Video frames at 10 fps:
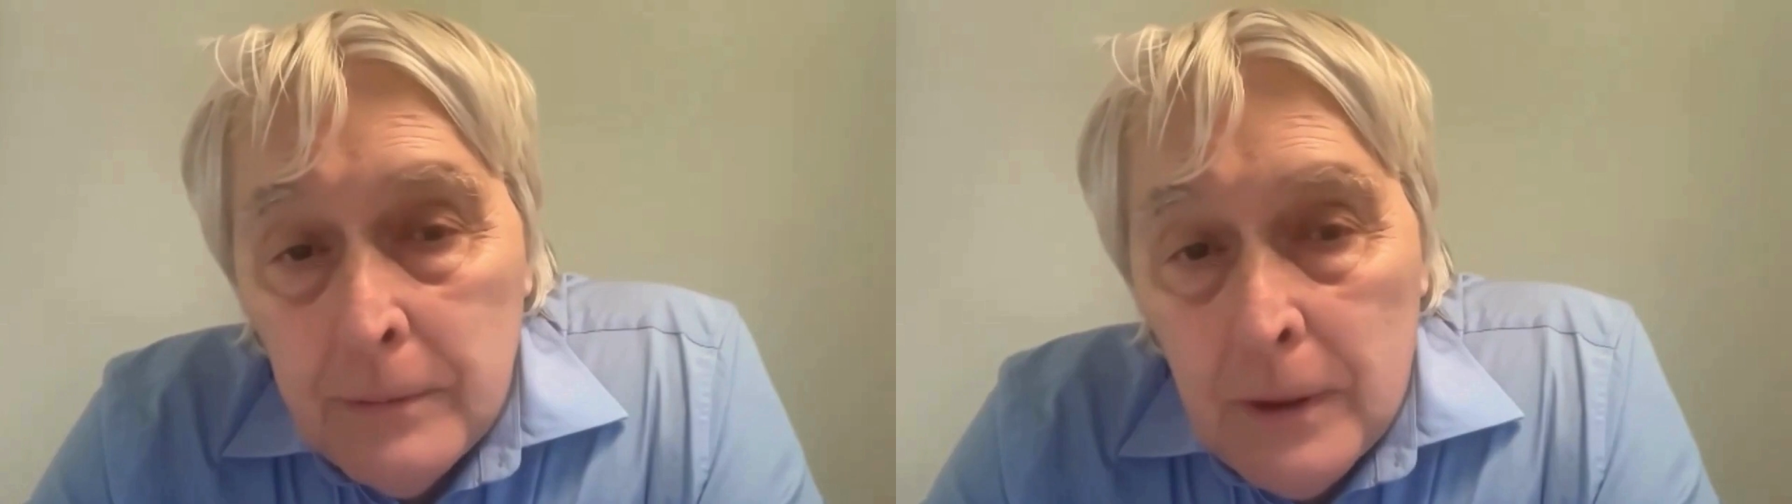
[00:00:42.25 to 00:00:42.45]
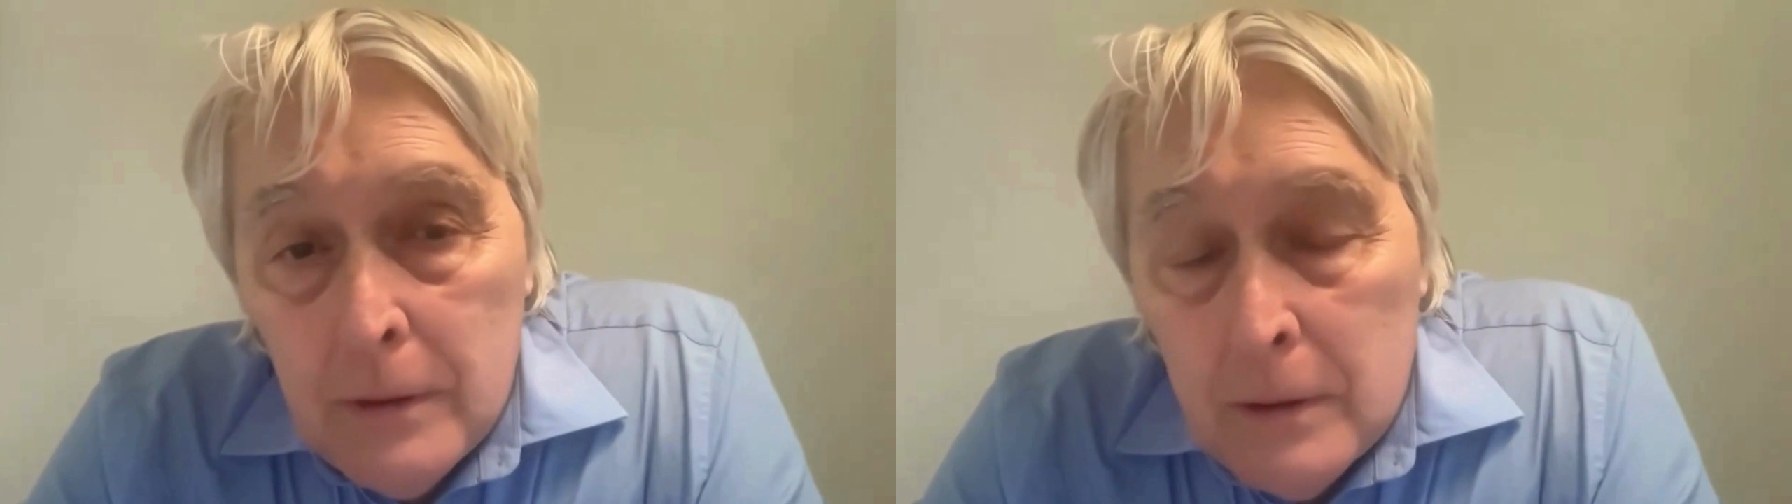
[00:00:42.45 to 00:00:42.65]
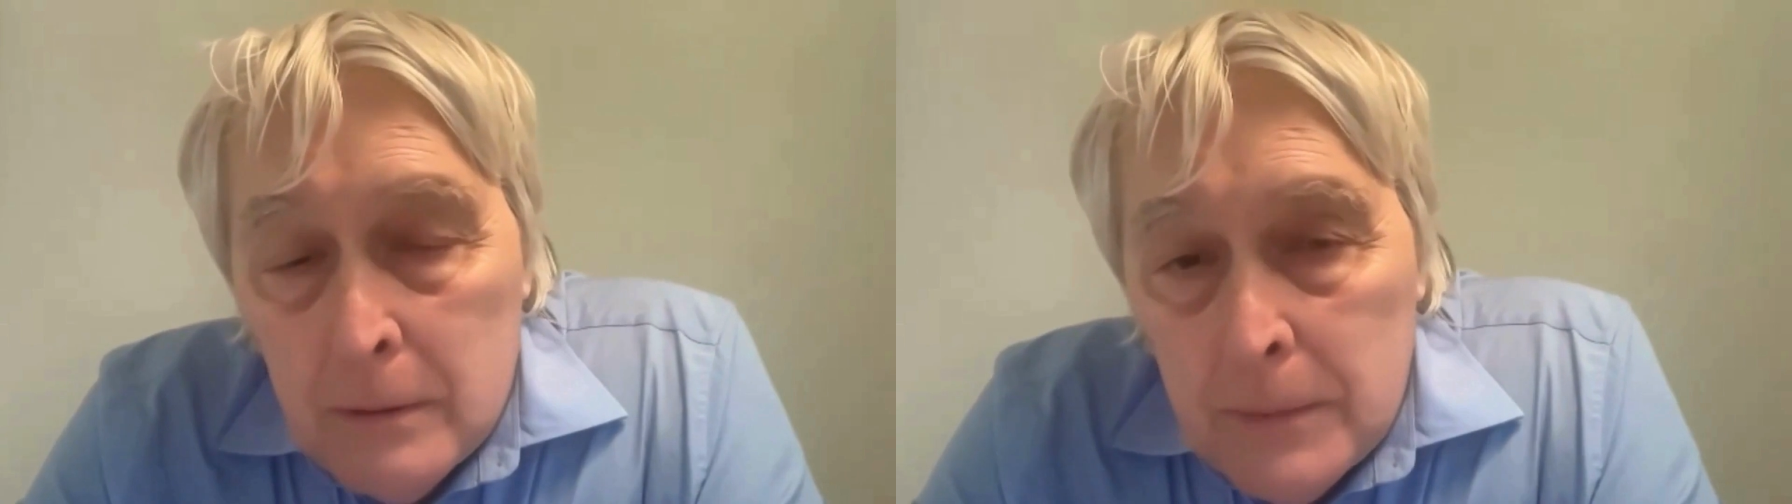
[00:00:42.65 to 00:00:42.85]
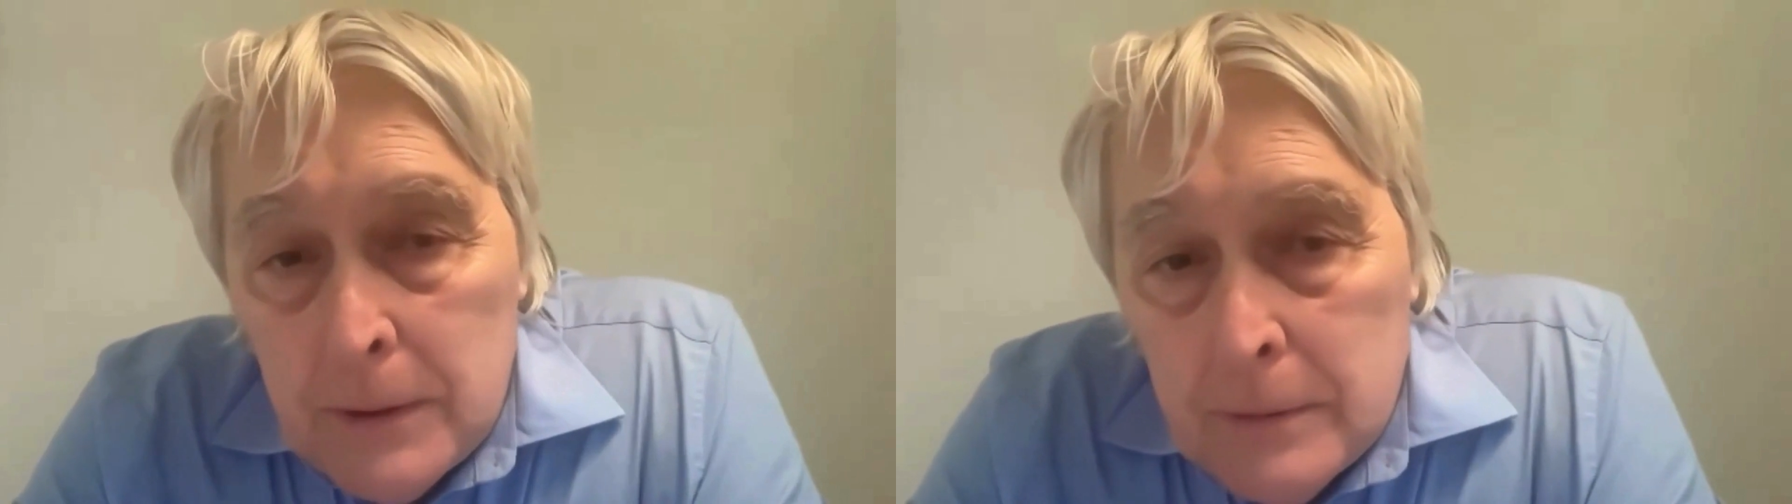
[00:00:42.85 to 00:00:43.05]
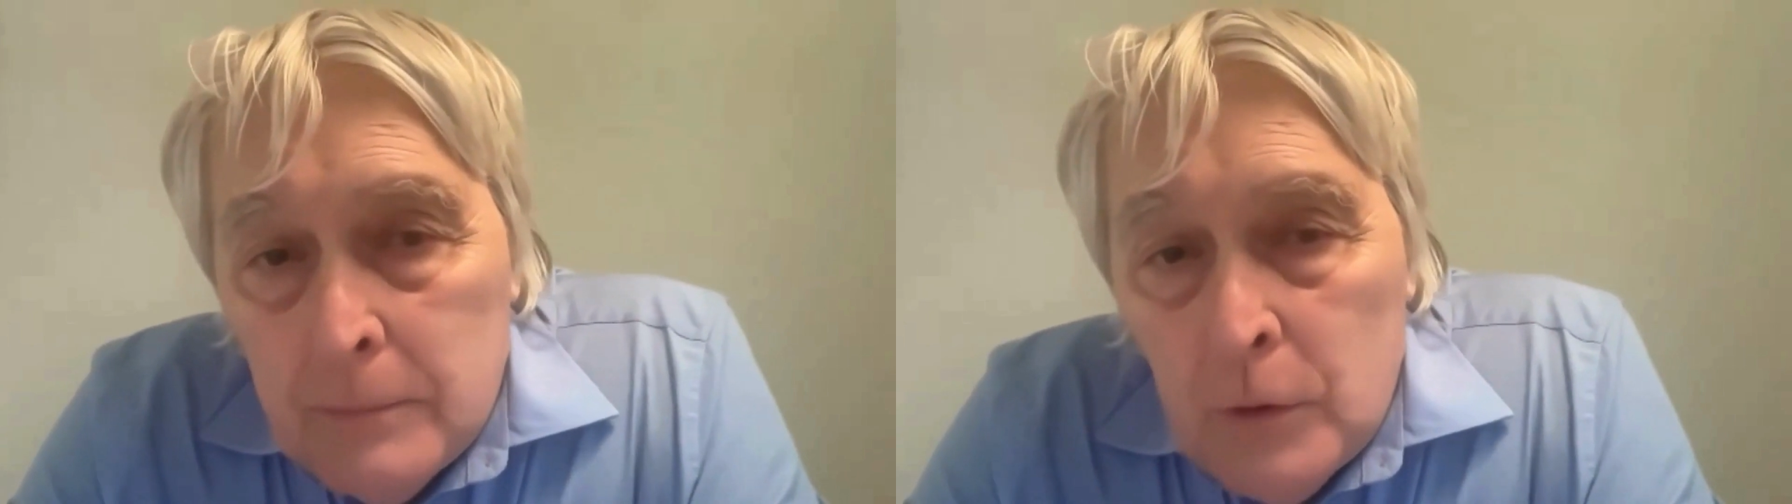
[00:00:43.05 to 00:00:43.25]
I
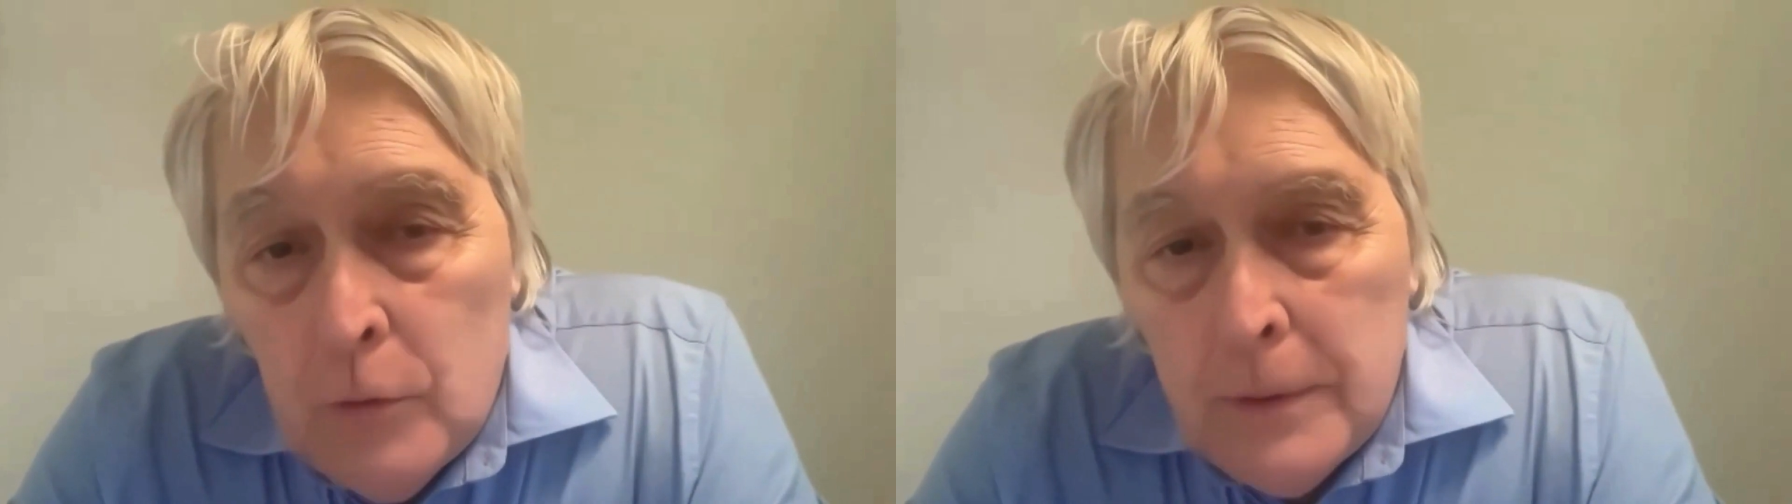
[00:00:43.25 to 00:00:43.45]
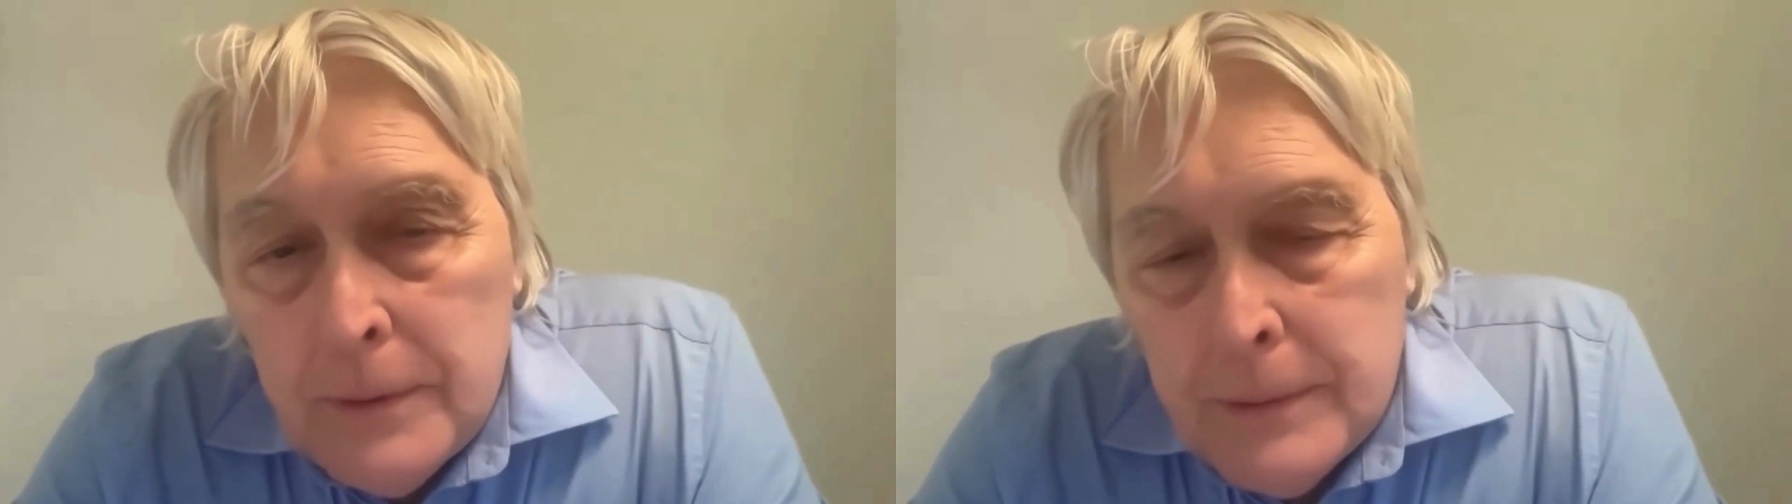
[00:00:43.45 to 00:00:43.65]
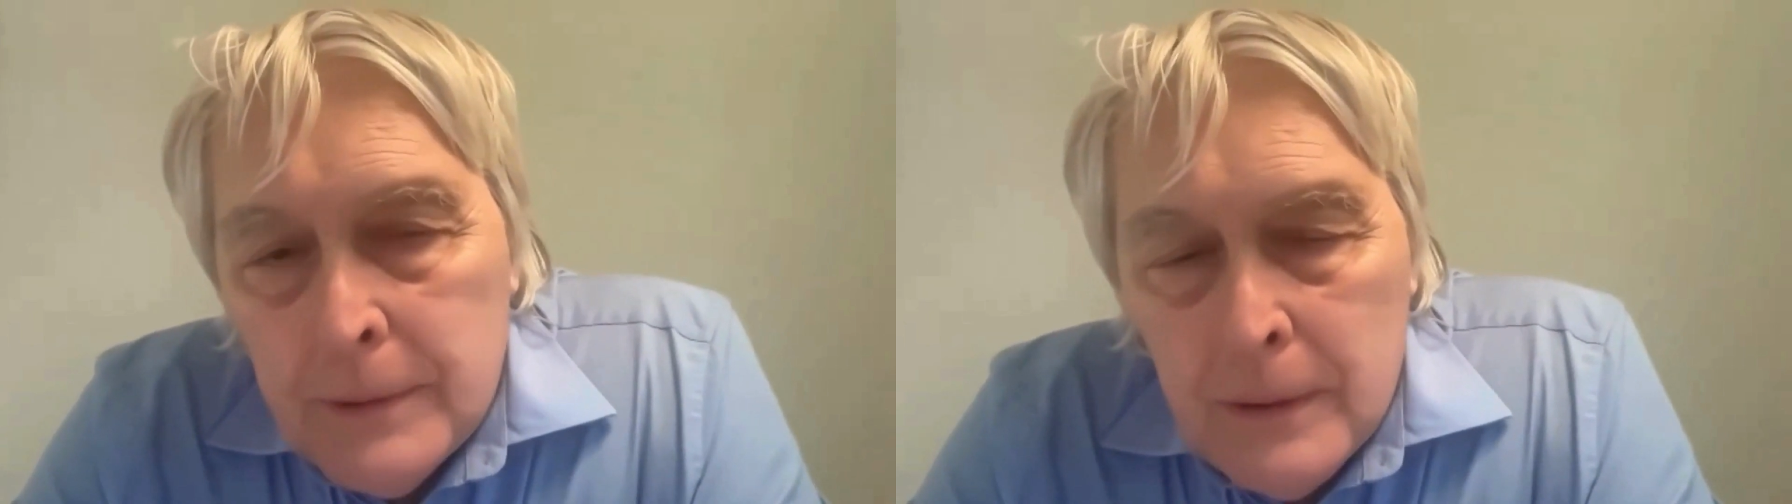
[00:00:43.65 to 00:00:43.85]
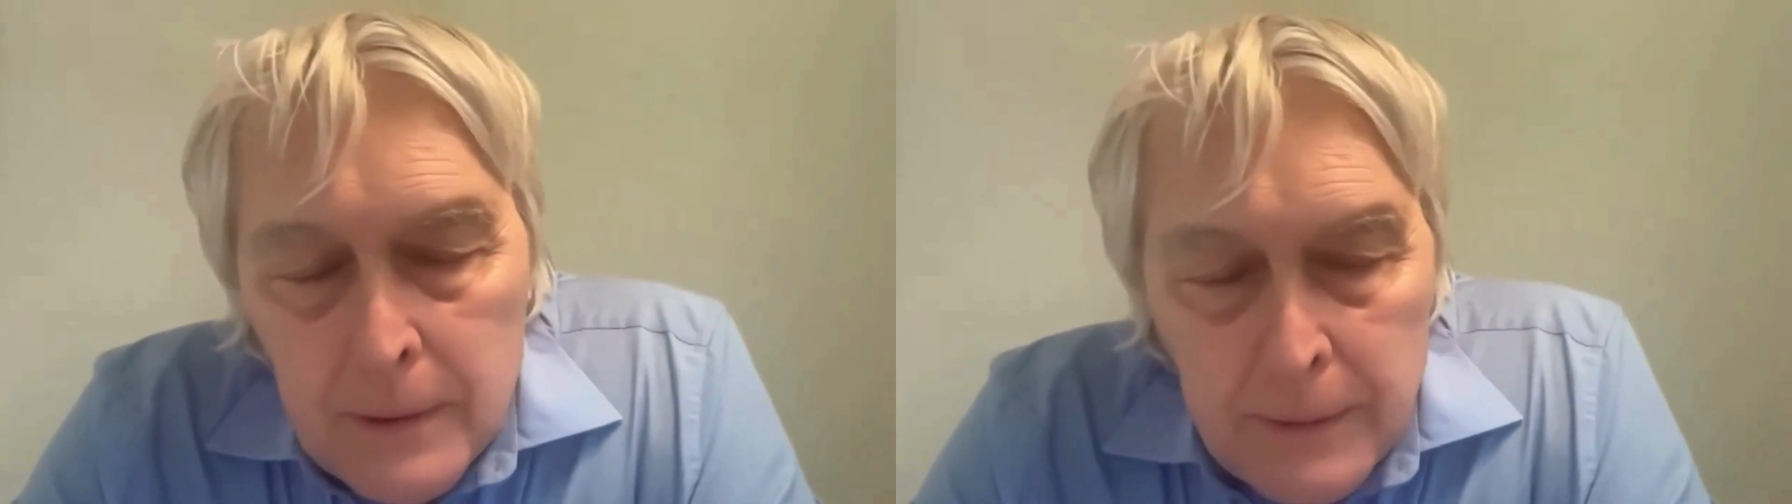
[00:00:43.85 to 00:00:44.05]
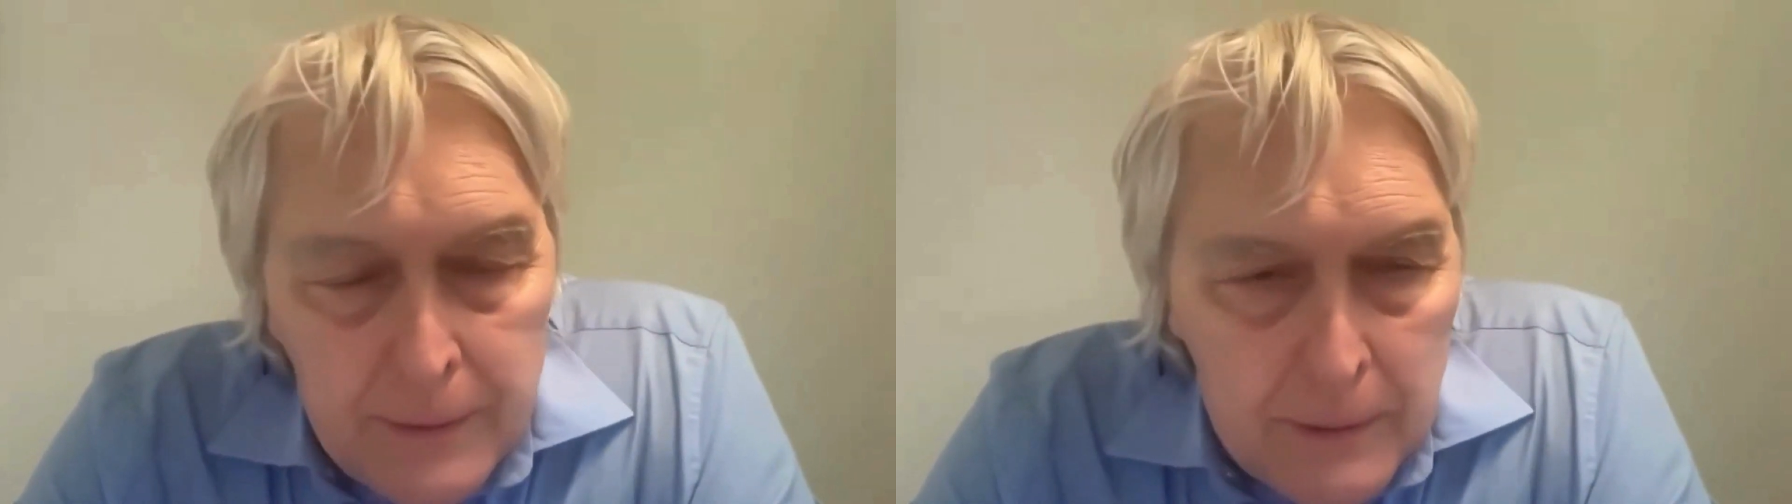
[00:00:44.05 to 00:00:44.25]
mean, at the moment,
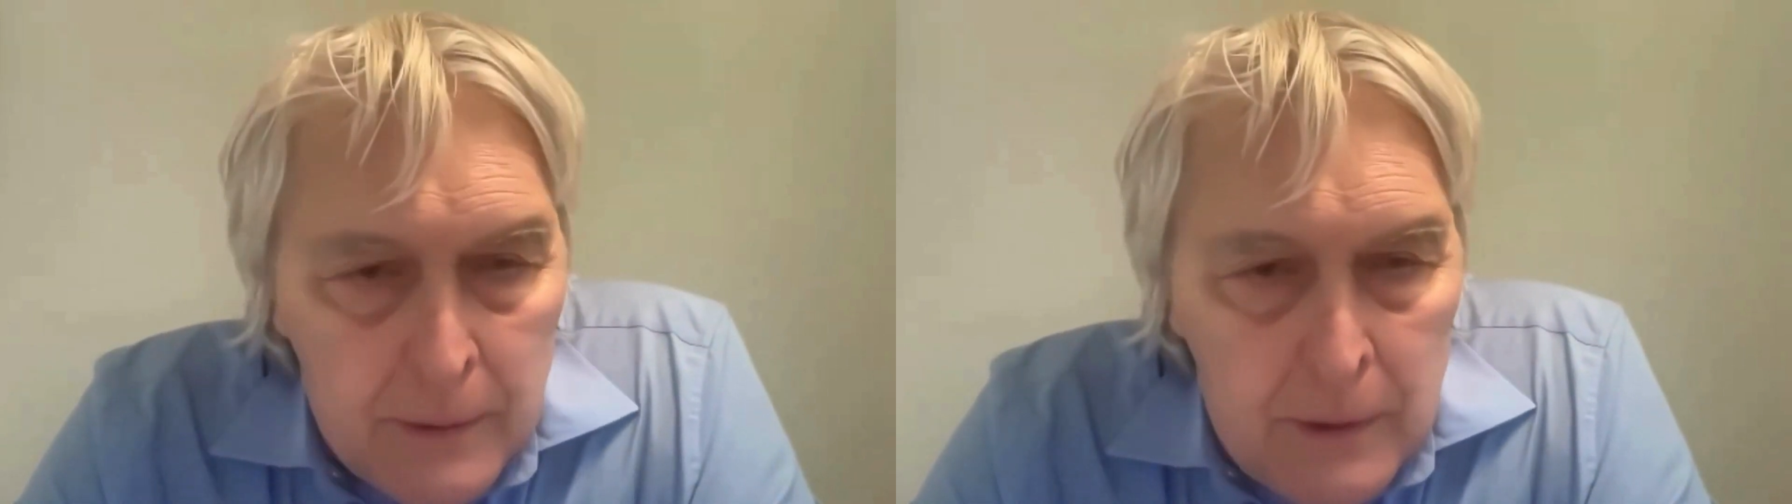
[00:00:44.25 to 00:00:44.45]
I think